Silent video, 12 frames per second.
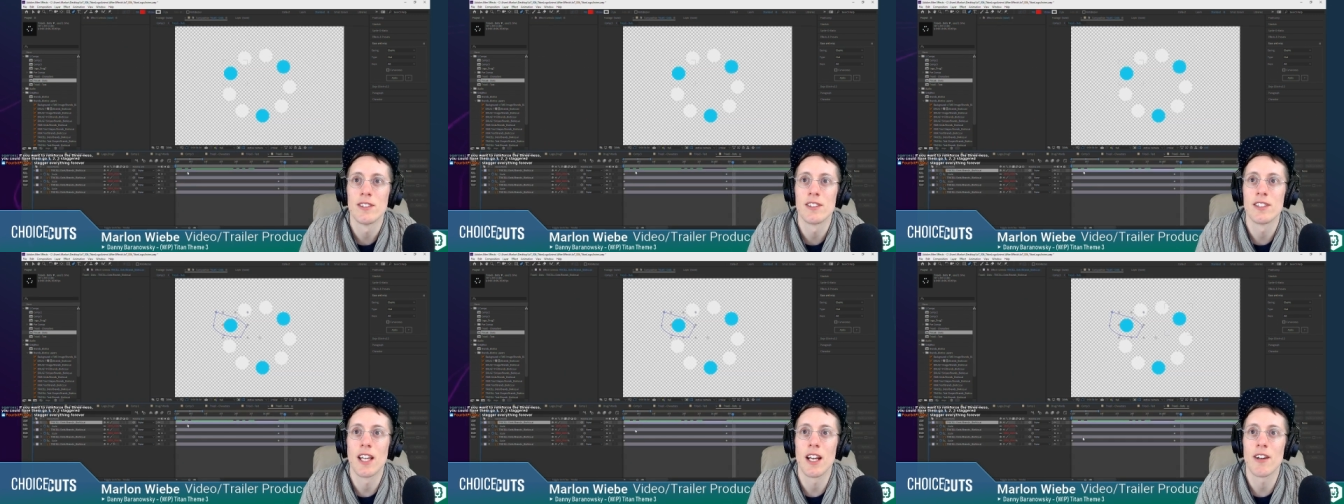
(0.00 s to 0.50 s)

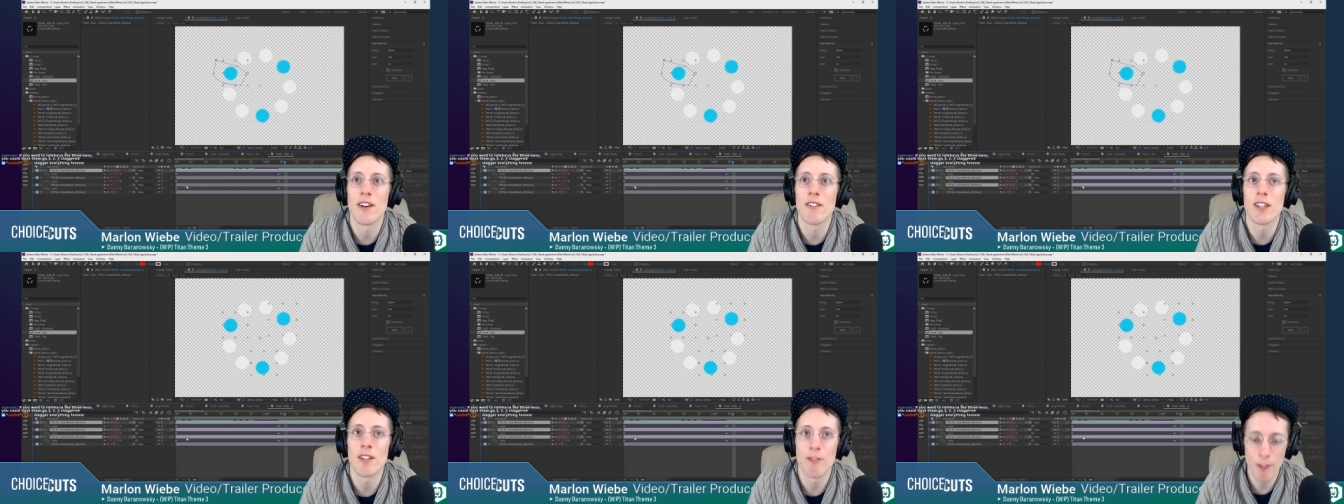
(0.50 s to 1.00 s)
Stagger
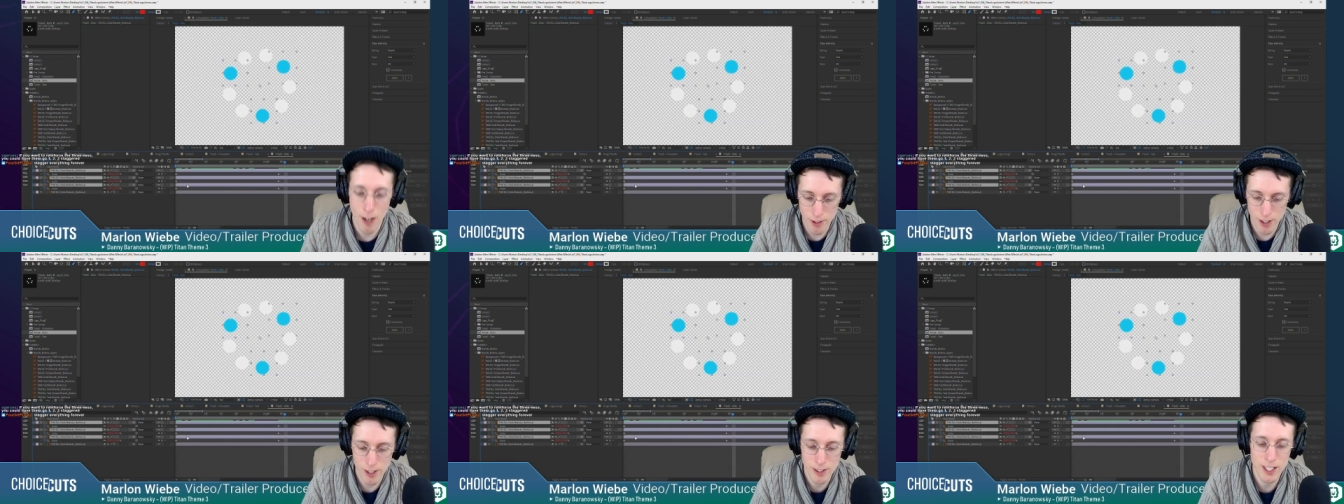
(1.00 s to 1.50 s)
everything
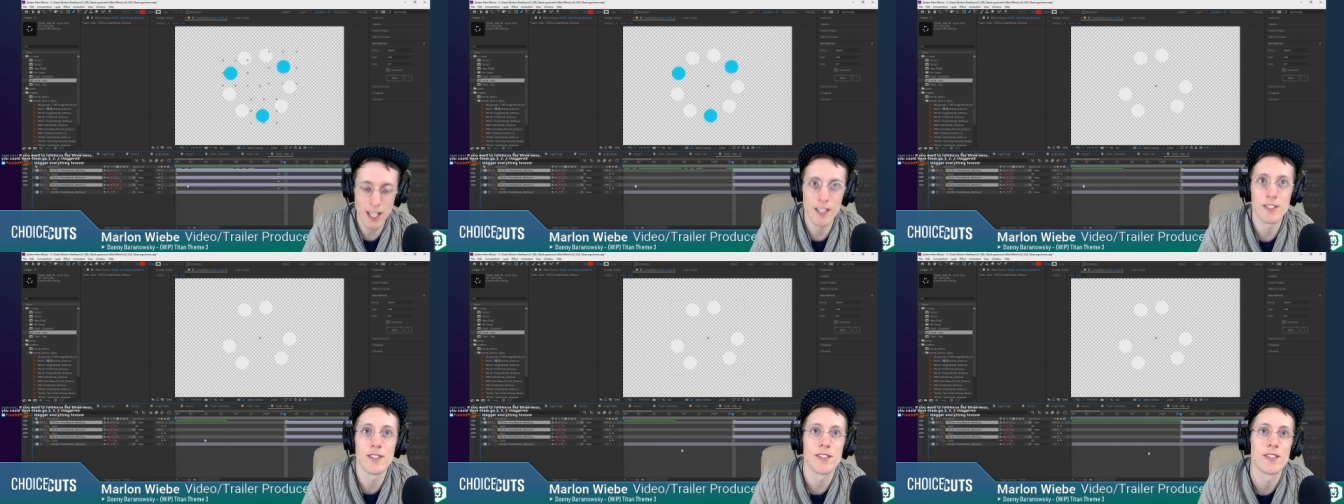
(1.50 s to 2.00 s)
forever.
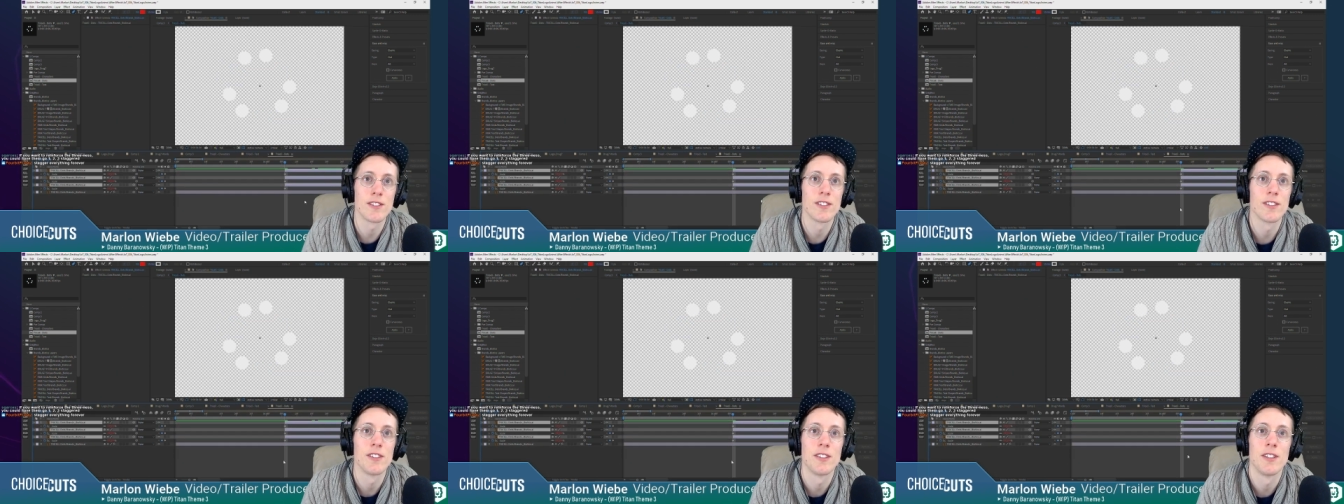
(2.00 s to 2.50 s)
Yes,
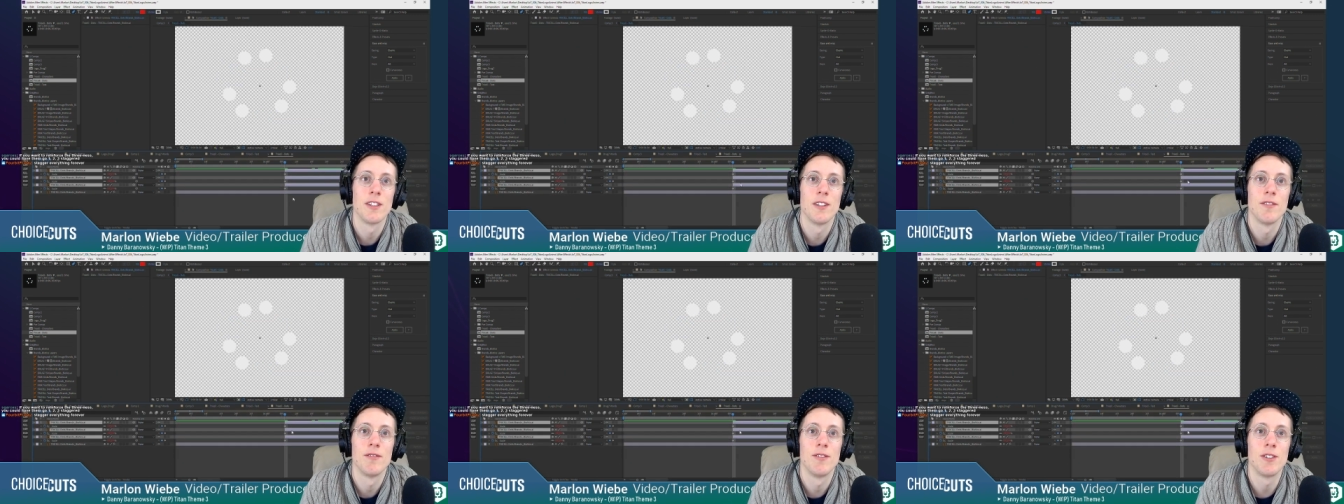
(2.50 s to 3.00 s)

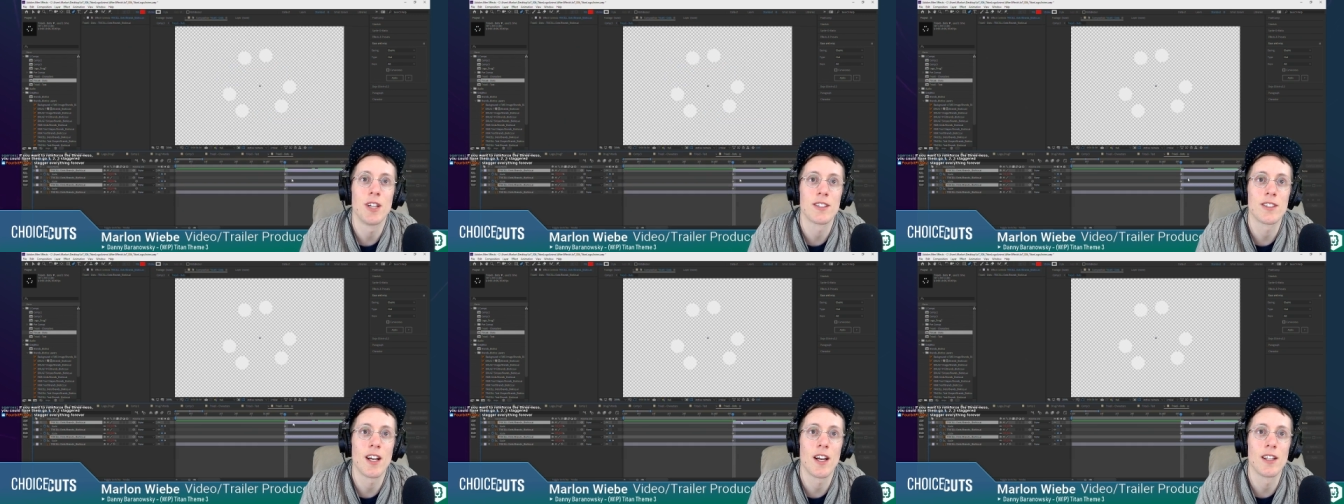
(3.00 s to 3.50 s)
you guys
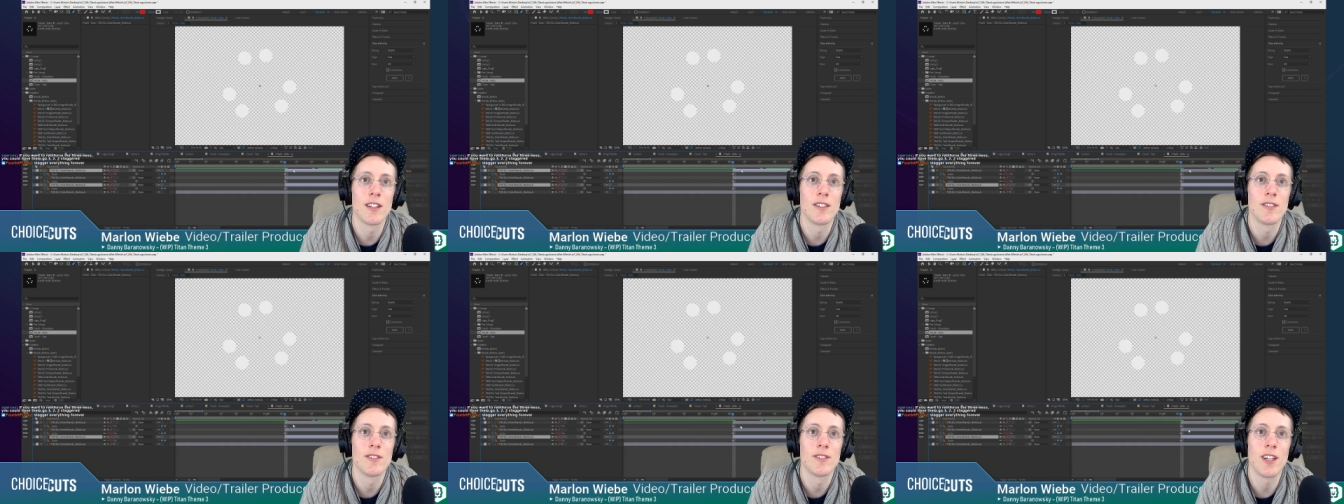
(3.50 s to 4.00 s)
got it.
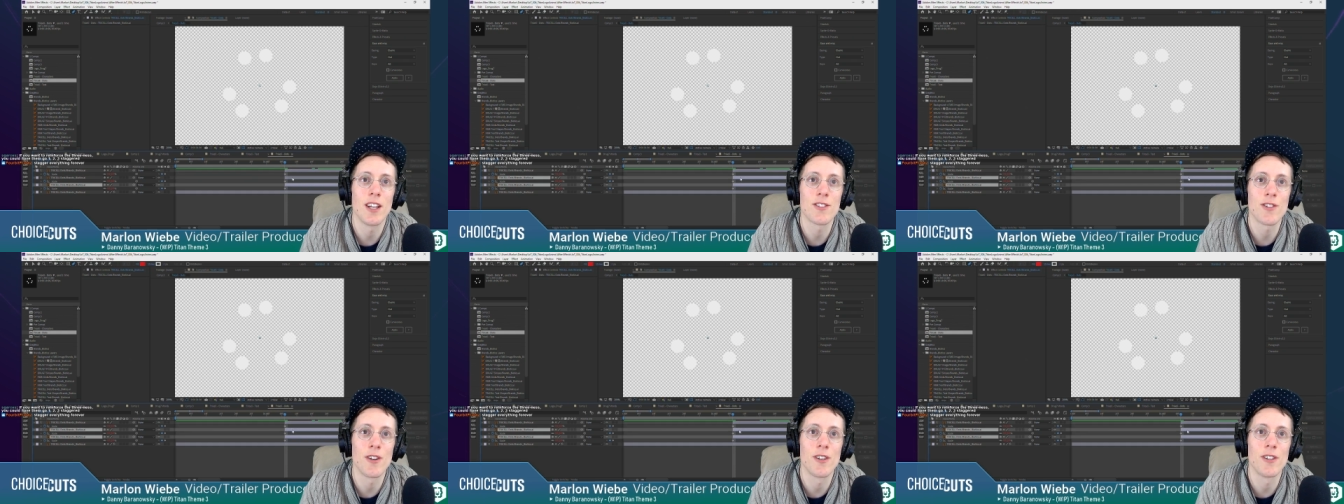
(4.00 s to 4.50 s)
You guys are
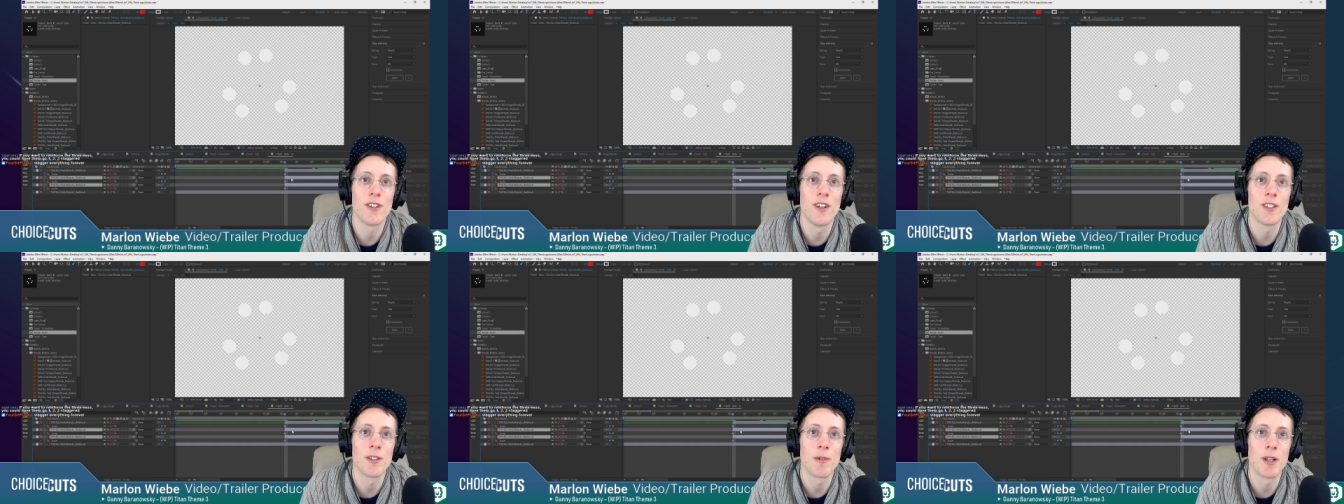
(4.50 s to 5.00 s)
all on
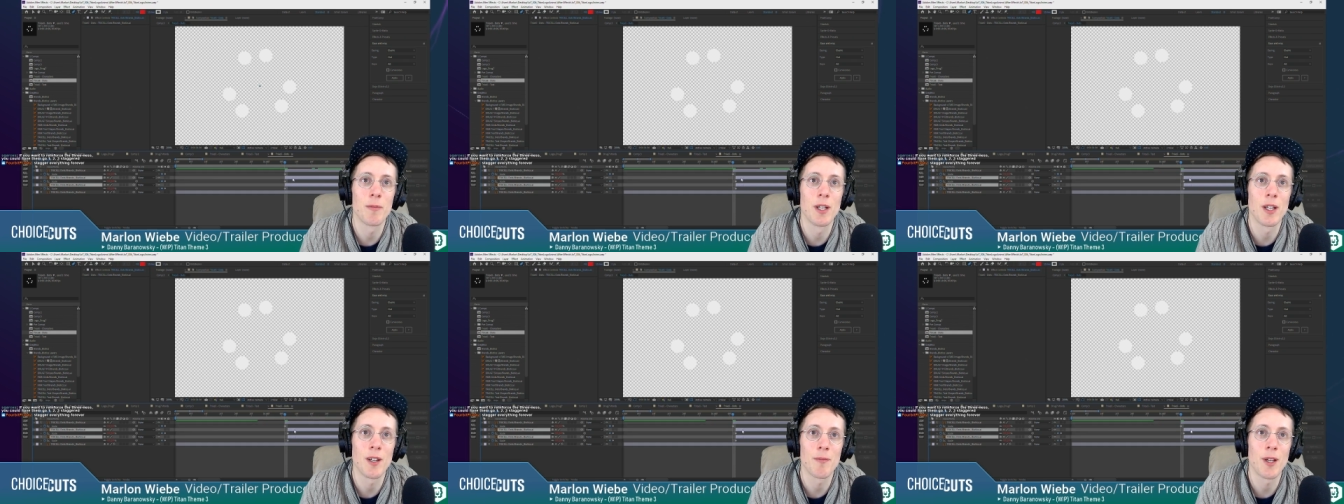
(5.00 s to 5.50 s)
your way to
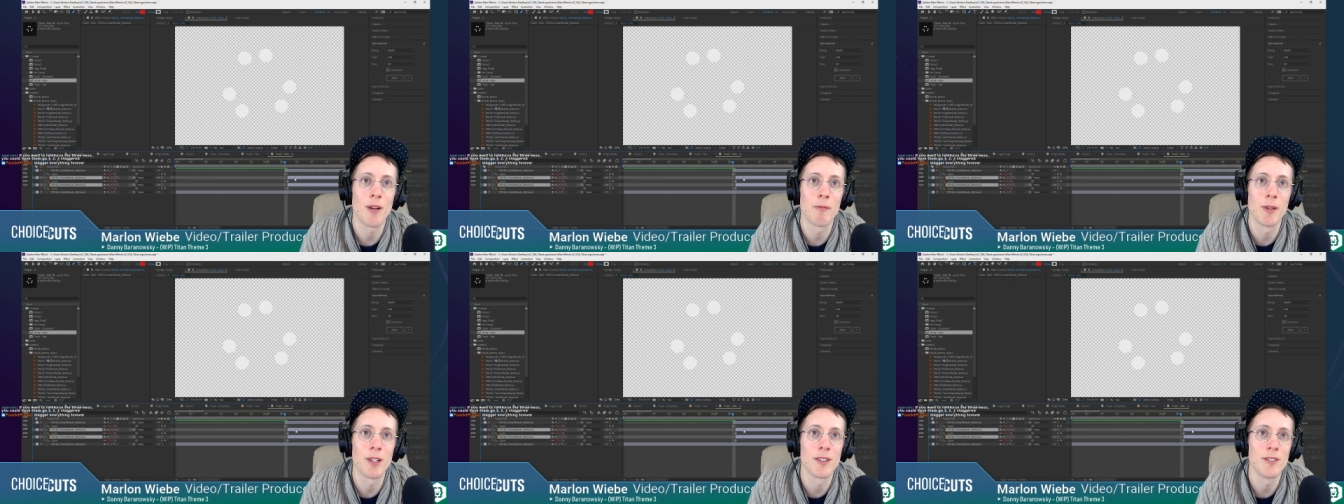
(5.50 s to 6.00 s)

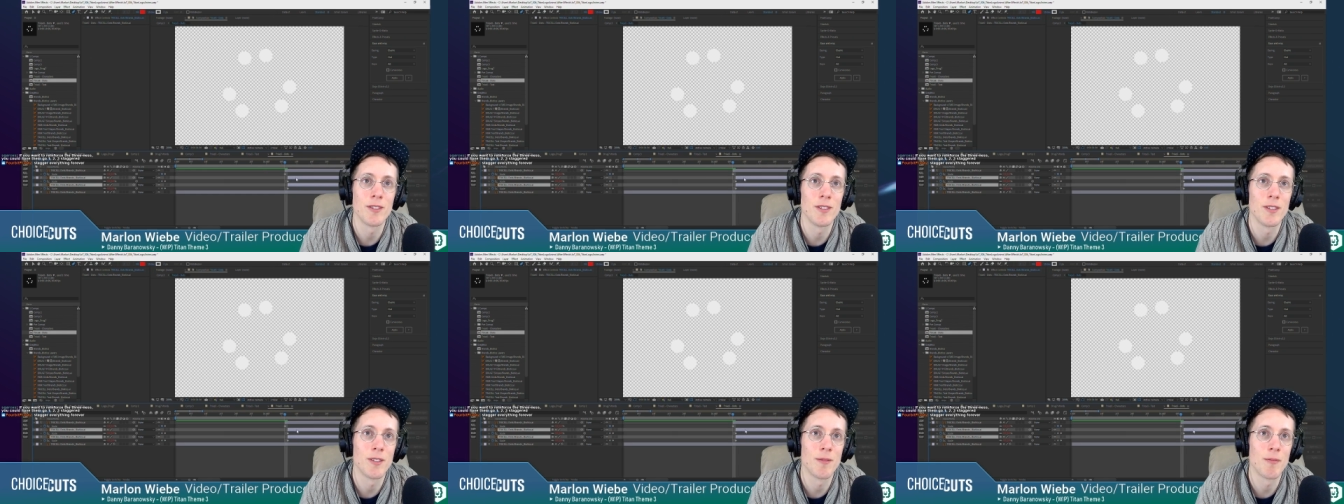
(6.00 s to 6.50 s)
becoming
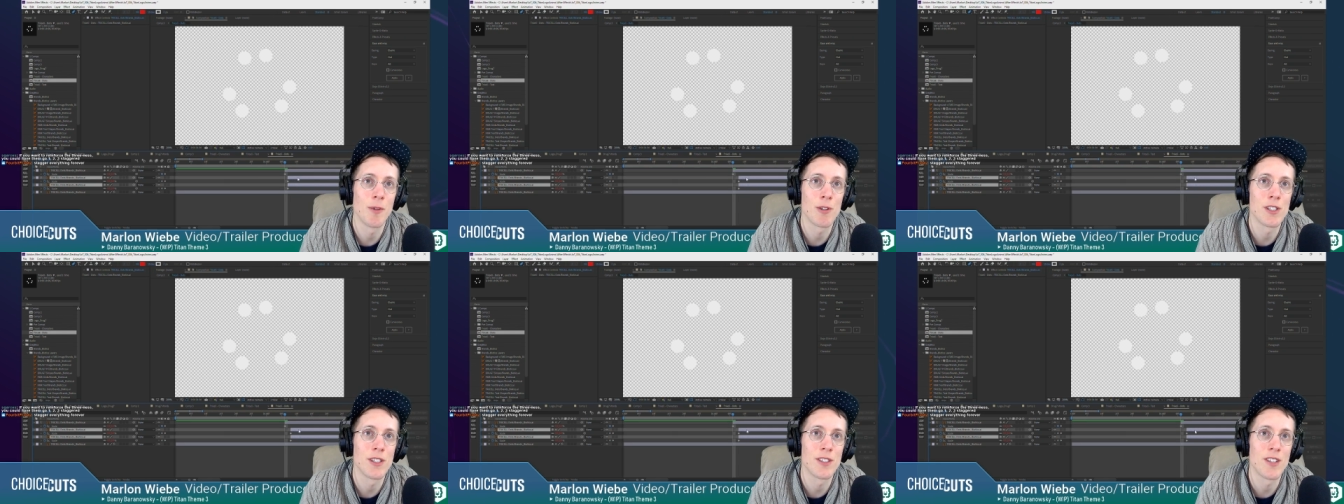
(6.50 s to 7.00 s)

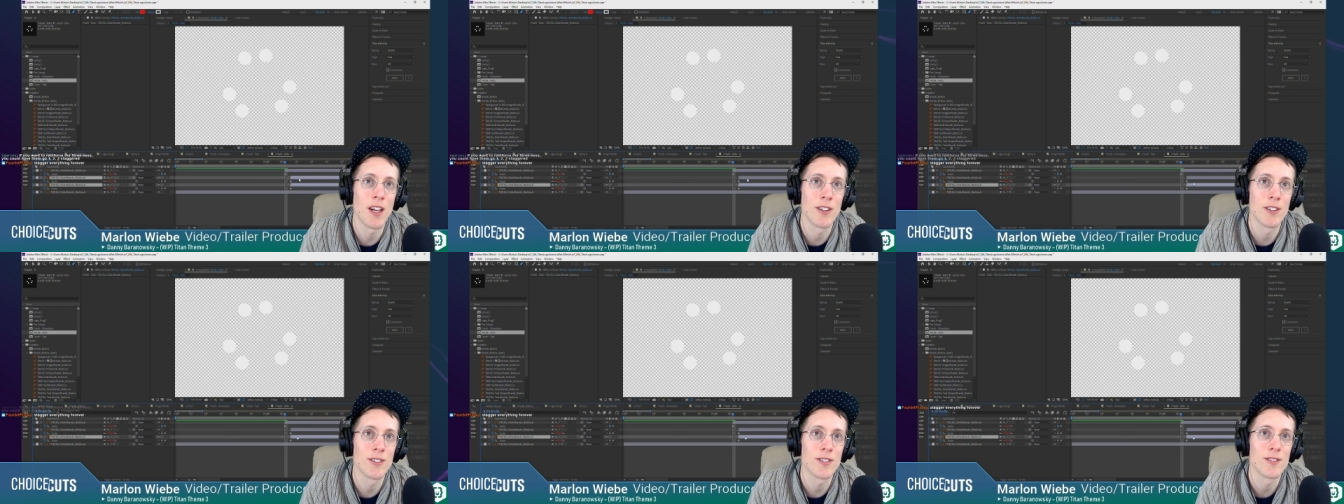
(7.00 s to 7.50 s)
motion
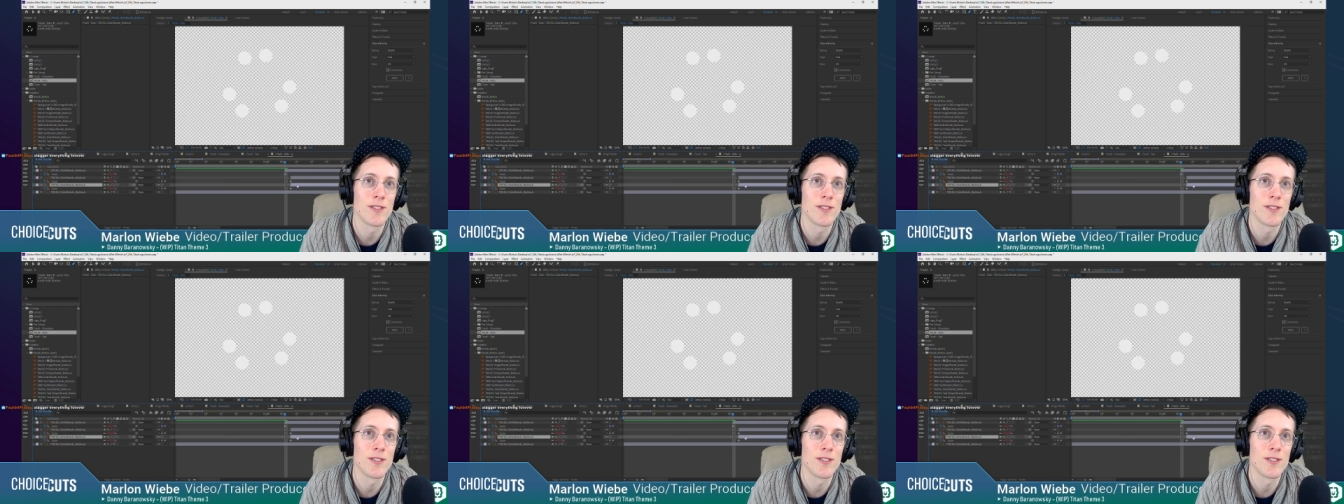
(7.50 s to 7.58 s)
designers.